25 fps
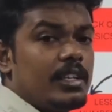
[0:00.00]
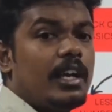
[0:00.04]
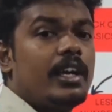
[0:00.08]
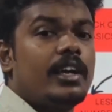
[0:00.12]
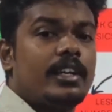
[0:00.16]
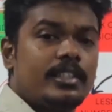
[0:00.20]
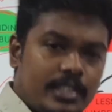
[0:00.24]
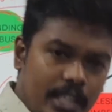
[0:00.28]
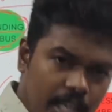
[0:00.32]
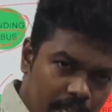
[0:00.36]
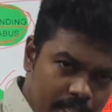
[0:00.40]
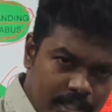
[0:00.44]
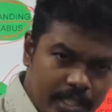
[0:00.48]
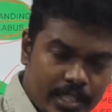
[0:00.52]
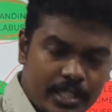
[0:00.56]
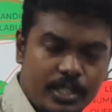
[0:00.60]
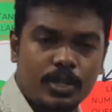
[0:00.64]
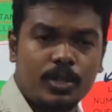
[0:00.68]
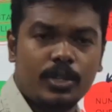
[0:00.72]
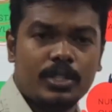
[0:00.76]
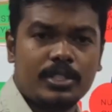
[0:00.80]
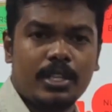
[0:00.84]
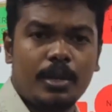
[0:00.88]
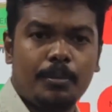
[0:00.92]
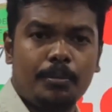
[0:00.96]
As I
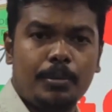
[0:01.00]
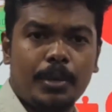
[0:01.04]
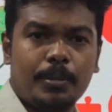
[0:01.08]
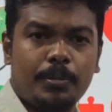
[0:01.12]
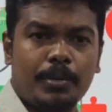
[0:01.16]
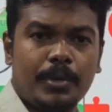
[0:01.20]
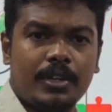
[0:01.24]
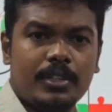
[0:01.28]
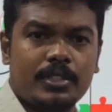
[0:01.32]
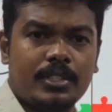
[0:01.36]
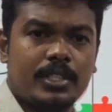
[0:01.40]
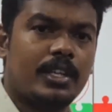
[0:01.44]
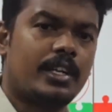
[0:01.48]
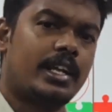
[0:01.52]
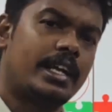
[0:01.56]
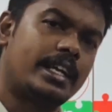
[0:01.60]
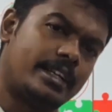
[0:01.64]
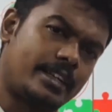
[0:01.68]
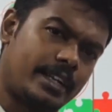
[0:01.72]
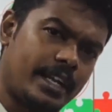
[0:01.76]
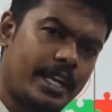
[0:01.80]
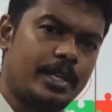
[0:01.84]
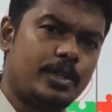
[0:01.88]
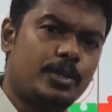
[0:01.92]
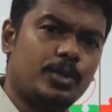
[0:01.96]
told some people, sir,
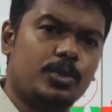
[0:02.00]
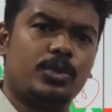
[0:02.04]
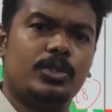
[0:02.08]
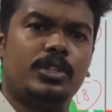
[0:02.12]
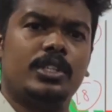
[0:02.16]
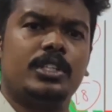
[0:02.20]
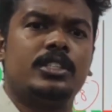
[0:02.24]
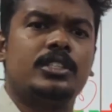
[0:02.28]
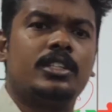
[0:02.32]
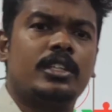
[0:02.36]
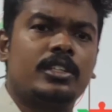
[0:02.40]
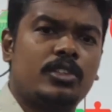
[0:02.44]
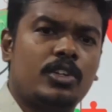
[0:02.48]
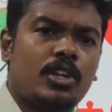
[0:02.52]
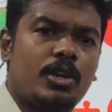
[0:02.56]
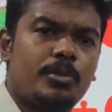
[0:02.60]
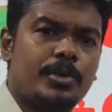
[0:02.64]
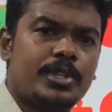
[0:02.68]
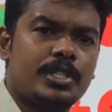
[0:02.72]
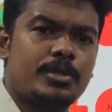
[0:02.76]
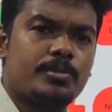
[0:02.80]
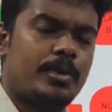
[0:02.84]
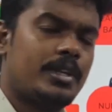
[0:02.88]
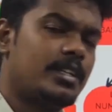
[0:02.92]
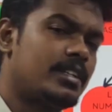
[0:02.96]
I try to learn
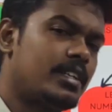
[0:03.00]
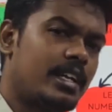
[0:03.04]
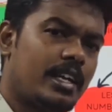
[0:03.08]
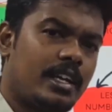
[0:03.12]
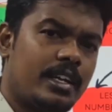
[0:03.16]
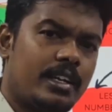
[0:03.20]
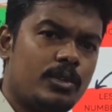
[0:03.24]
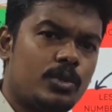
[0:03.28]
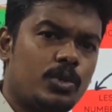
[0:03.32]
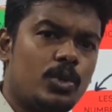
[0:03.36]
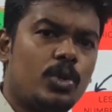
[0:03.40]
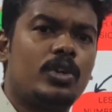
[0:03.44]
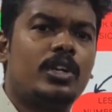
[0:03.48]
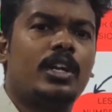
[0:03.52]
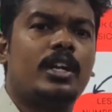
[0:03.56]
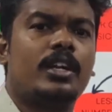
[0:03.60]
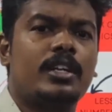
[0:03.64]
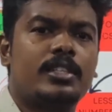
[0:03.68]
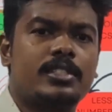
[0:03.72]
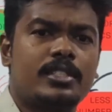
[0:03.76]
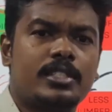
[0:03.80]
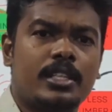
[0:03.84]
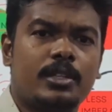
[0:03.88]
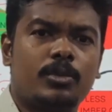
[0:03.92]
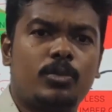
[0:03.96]
economics, but I don't
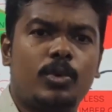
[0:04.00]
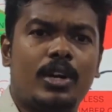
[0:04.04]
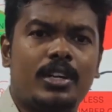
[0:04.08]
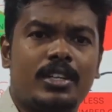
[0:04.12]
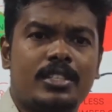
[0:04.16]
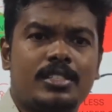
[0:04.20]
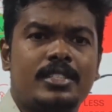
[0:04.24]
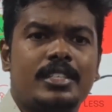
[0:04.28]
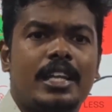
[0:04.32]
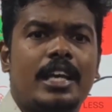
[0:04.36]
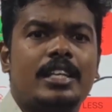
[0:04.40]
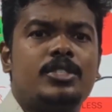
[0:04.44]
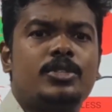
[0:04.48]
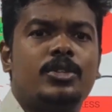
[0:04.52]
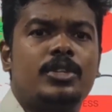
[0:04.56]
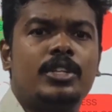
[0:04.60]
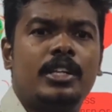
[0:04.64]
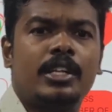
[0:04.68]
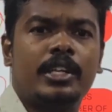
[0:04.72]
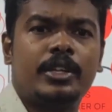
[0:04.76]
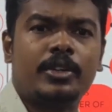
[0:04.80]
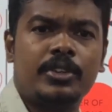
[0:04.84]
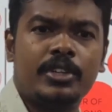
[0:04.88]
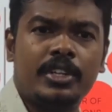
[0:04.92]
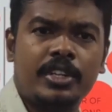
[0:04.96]
understand what is
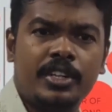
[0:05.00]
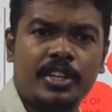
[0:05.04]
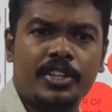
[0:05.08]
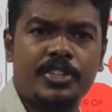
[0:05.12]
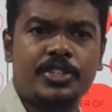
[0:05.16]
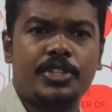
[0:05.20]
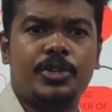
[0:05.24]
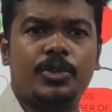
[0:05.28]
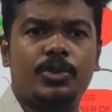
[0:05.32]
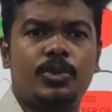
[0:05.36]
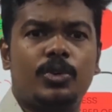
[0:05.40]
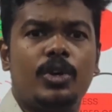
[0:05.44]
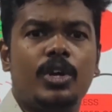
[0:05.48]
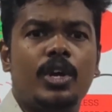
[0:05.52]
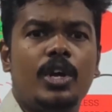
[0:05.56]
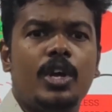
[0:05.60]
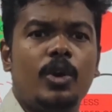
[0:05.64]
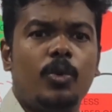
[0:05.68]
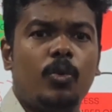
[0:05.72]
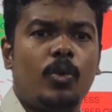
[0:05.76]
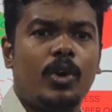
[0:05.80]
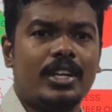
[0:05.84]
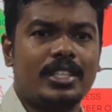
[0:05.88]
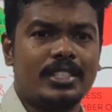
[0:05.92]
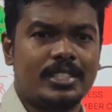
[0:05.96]
statutory liquidity ratio,
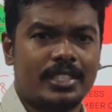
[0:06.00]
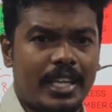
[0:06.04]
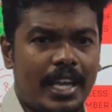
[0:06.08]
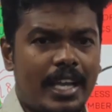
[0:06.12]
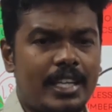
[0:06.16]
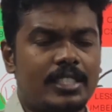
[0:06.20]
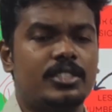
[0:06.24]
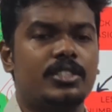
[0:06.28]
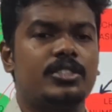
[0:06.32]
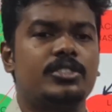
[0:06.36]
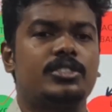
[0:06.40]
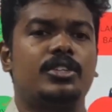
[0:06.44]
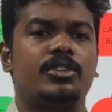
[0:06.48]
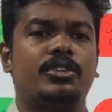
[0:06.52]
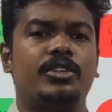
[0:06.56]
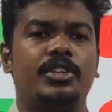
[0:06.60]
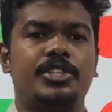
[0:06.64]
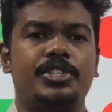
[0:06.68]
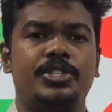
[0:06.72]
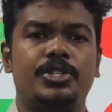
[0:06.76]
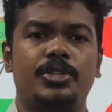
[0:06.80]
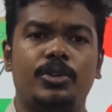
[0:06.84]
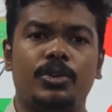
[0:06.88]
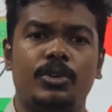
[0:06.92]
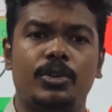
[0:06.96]
what is cash reserve
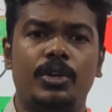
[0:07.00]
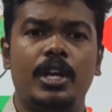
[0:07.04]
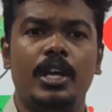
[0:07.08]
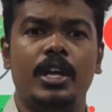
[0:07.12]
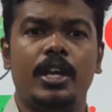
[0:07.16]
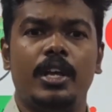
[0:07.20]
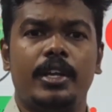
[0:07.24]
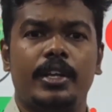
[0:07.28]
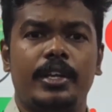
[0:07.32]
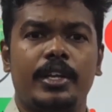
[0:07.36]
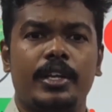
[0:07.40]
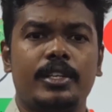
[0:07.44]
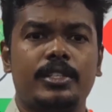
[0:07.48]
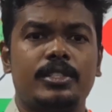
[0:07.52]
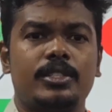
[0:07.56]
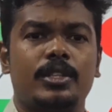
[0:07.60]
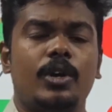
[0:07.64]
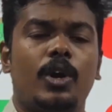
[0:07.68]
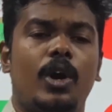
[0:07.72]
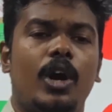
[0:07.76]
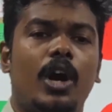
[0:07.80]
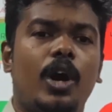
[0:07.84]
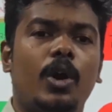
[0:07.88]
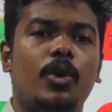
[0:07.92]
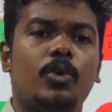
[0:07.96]
ratio,
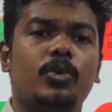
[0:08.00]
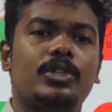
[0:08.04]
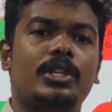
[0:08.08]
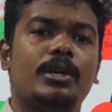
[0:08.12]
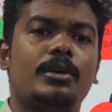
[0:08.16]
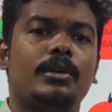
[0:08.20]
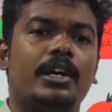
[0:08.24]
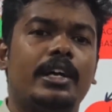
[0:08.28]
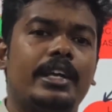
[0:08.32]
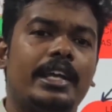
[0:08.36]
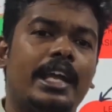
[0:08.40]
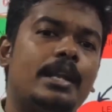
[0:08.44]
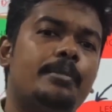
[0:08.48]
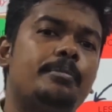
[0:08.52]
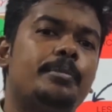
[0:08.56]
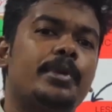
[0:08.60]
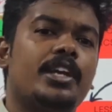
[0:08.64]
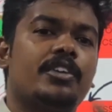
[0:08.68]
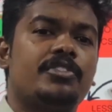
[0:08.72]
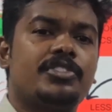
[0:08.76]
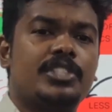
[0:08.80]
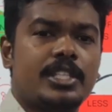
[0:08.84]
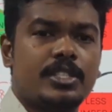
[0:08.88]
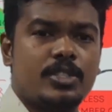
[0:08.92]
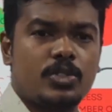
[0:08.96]
yes, how the
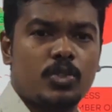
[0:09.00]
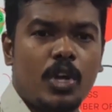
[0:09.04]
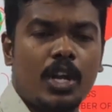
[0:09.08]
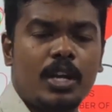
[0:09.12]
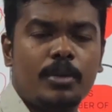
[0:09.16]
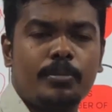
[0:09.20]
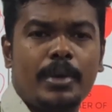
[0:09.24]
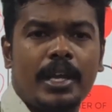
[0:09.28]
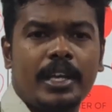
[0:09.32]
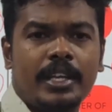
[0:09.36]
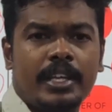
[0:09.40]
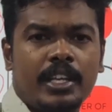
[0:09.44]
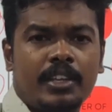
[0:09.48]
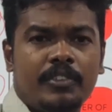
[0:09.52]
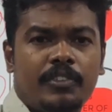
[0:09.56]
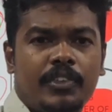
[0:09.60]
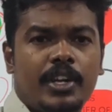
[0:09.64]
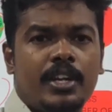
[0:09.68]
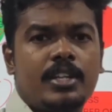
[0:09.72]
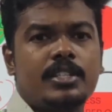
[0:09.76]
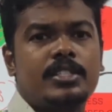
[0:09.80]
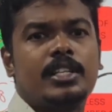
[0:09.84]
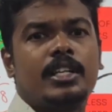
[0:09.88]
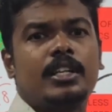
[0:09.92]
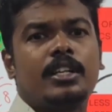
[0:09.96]
NBFCs, non-banking
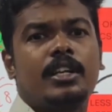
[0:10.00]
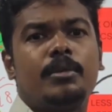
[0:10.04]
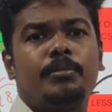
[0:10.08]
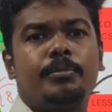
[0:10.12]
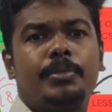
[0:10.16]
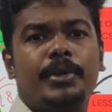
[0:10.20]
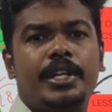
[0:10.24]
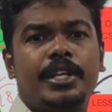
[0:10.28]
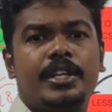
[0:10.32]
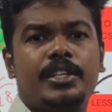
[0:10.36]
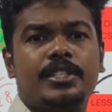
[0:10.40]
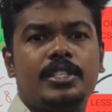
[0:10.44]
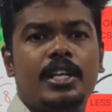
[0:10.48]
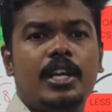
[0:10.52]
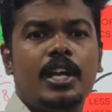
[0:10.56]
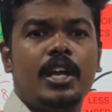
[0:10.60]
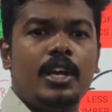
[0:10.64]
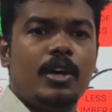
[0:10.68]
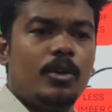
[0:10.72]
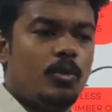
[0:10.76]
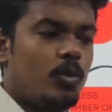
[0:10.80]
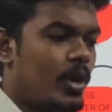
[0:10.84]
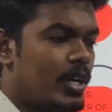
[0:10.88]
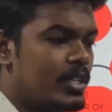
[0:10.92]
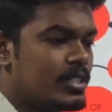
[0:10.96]
financial companies,
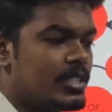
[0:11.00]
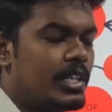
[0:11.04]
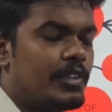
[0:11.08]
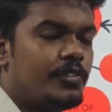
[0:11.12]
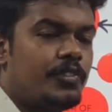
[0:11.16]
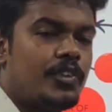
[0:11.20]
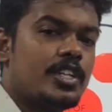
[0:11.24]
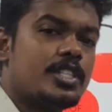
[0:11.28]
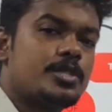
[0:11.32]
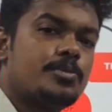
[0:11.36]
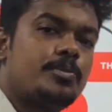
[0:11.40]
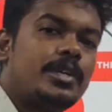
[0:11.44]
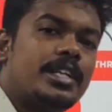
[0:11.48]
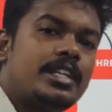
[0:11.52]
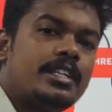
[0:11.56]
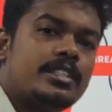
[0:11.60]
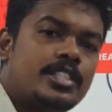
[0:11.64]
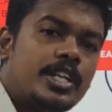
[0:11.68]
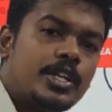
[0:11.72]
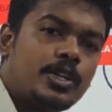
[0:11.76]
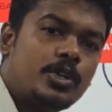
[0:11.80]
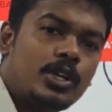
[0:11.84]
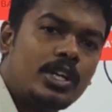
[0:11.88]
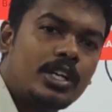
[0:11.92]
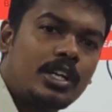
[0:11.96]
what is the difference between
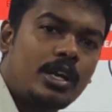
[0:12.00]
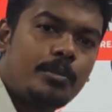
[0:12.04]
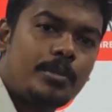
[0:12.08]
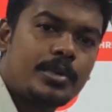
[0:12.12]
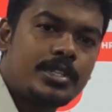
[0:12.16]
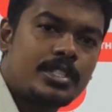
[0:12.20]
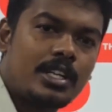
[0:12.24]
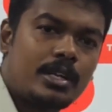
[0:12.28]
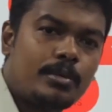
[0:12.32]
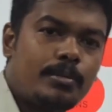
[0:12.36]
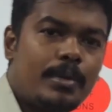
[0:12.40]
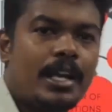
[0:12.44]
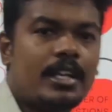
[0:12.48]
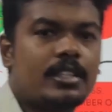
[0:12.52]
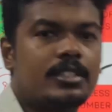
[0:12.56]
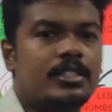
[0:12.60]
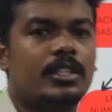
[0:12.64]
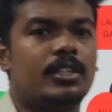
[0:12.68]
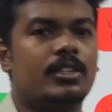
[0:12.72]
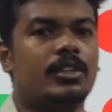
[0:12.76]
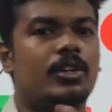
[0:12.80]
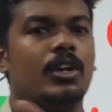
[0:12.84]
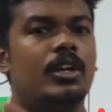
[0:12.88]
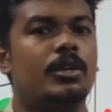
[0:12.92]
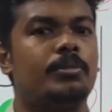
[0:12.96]
scheduled commercial banks
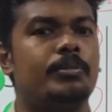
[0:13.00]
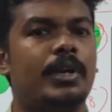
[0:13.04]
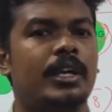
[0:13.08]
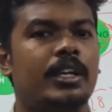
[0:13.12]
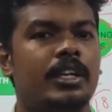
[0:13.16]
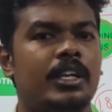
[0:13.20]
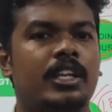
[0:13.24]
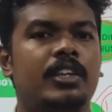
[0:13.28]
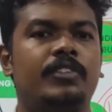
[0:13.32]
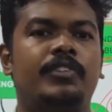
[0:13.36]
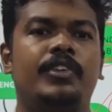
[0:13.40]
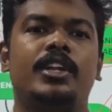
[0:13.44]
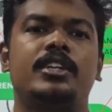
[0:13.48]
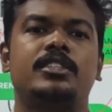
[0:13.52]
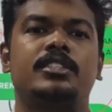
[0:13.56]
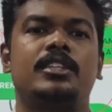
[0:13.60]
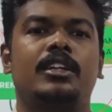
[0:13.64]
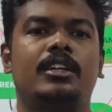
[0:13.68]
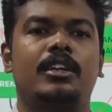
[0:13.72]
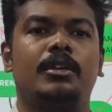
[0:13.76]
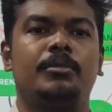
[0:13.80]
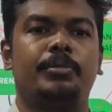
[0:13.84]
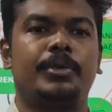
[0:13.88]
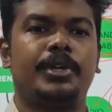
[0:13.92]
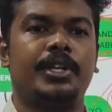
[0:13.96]
and non-banking
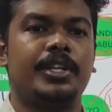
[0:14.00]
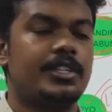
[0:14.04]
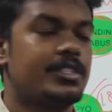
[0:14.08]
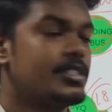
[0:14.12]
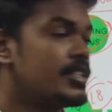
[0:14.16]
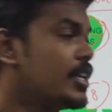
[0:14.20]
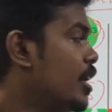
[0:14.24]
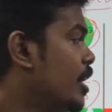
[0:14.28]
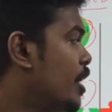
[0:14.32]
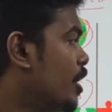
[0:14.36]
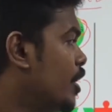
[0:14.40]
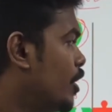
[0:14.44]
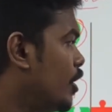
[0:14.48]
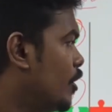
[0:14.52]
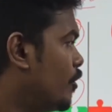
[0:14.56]
financial companies.